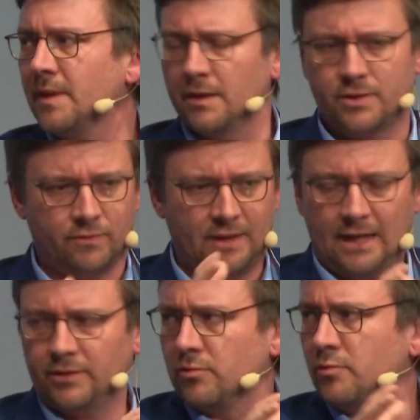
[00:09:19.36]
So
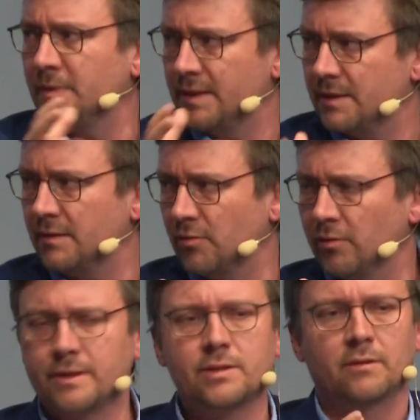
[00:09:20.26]
that group is
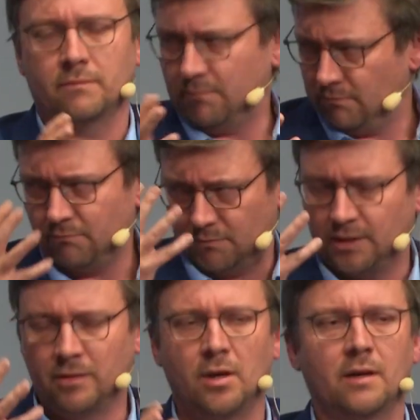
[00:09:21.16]
growing, so the
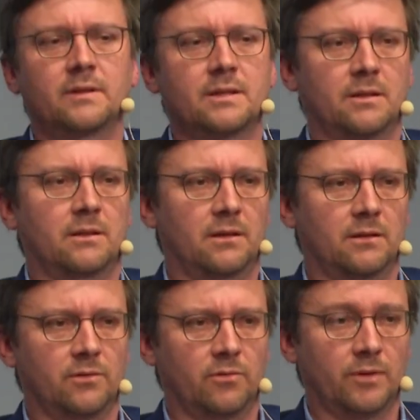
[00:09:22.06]
demand is
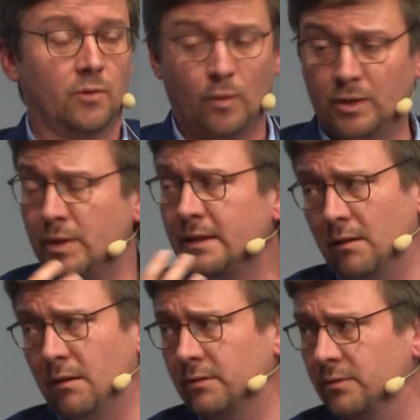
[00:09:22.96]
growing. When we
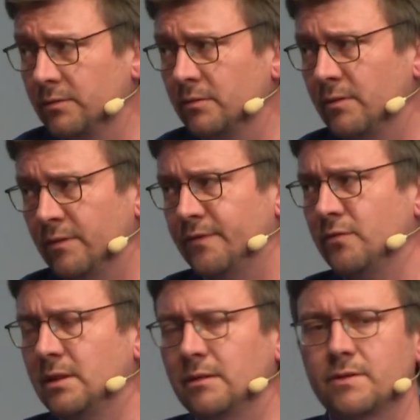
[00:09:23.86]
talk to the
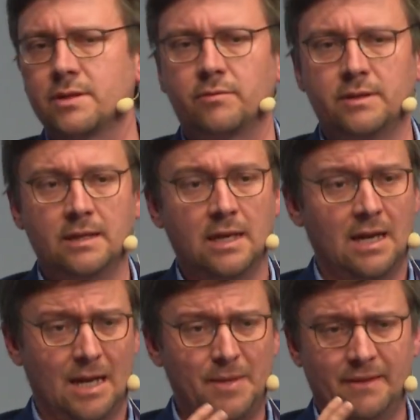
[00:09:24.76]
food industry,
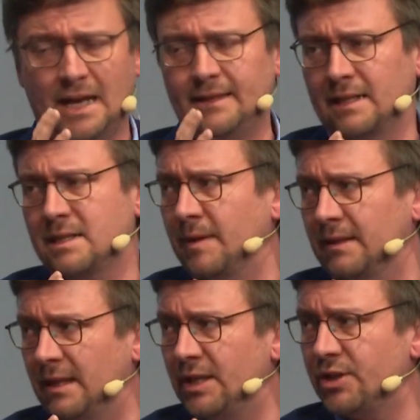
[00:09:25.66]
I mean, that
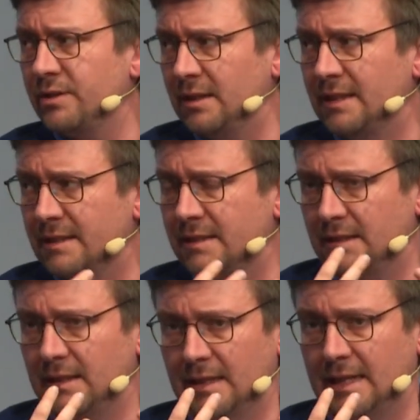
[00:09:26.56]
expectation
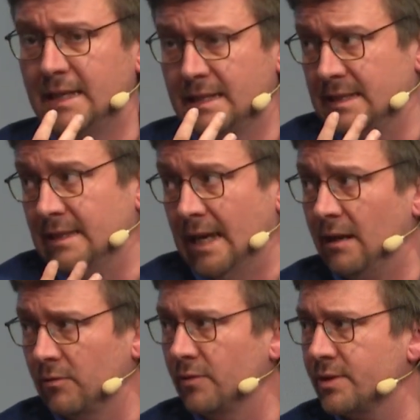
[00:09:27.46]
is
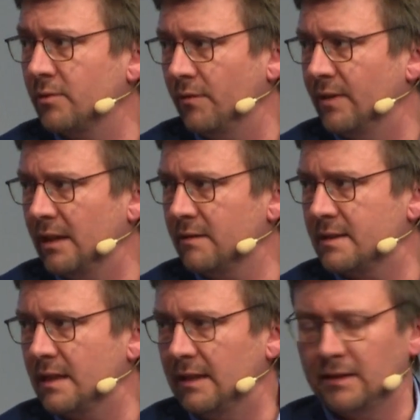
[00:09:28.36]
there also on their
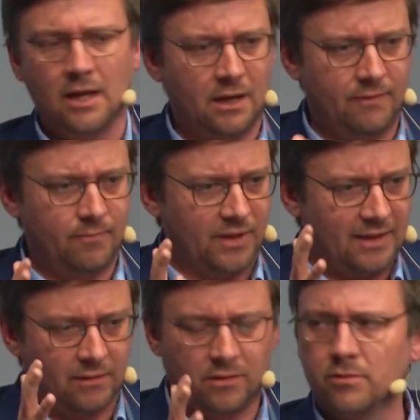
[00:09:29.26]
side, but
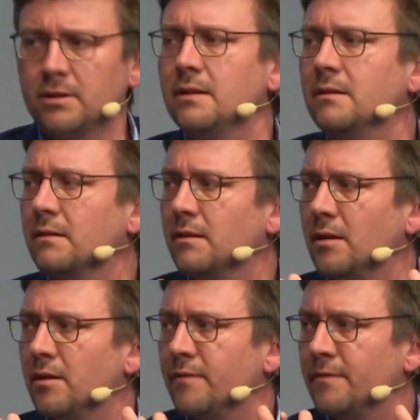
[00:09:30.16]
they're looking
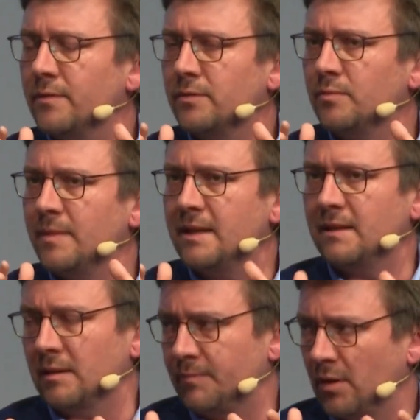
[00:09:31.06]
to make
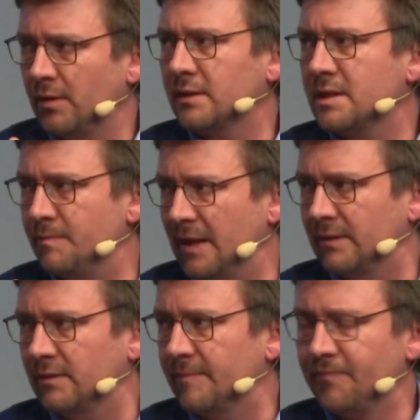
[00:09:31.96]
their products
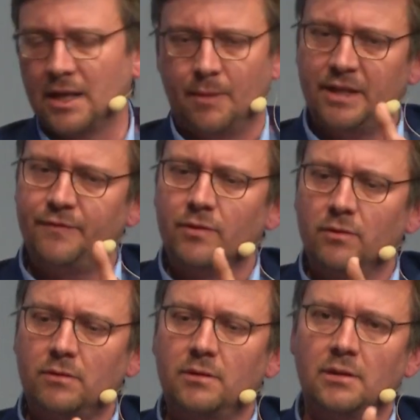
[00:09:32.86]
better. I mean, if you
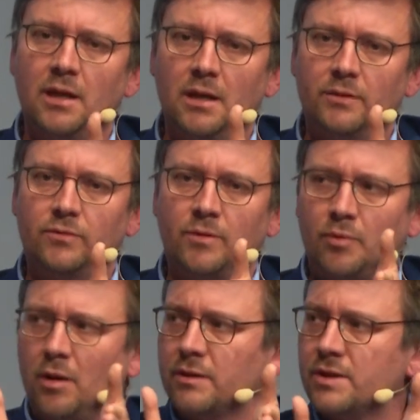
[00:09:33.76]
look to the
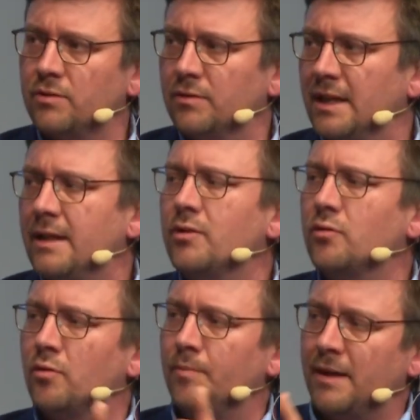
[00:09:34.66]
products today, you
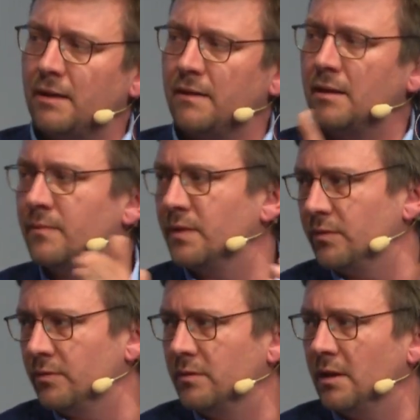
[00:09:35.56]
compare them
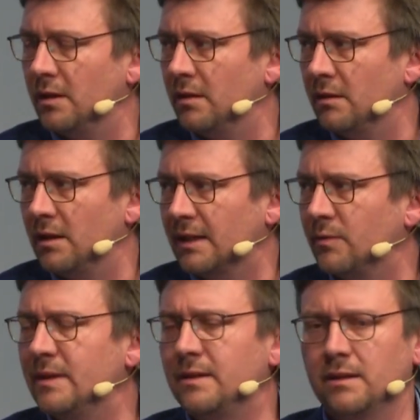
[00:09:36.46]
to like
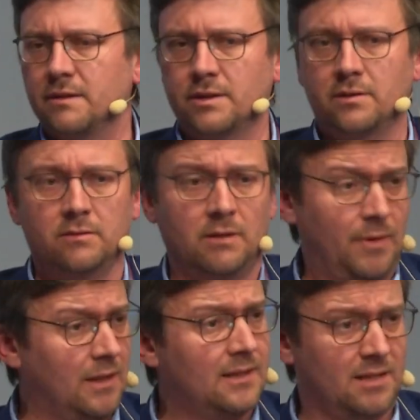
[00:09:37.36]
20 years ago, I
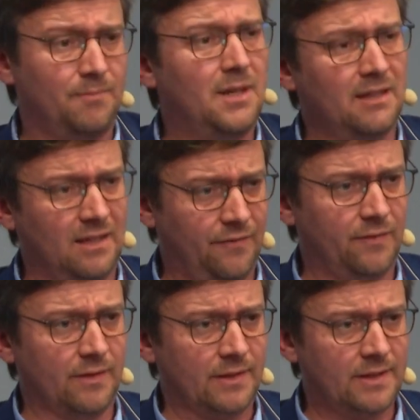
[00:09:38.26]
mean, that's a big
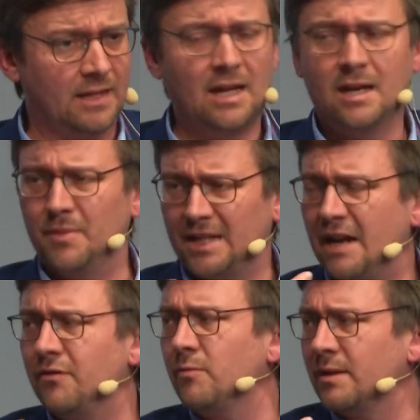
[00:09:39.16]
difference. But
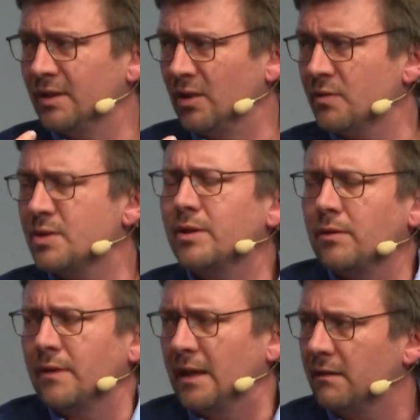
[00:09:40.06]
everyone knows we're
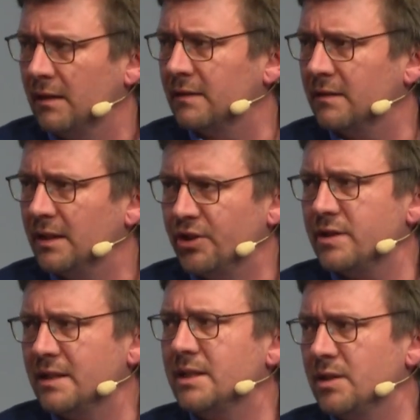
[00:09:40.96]
not there yet. It
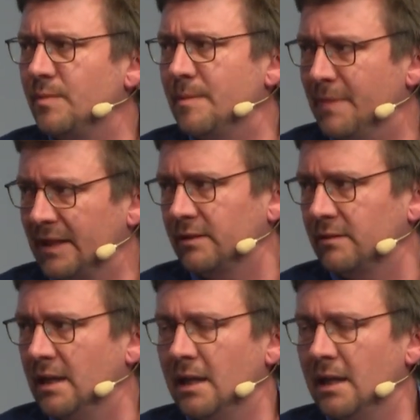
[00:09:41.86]
just needs to be better.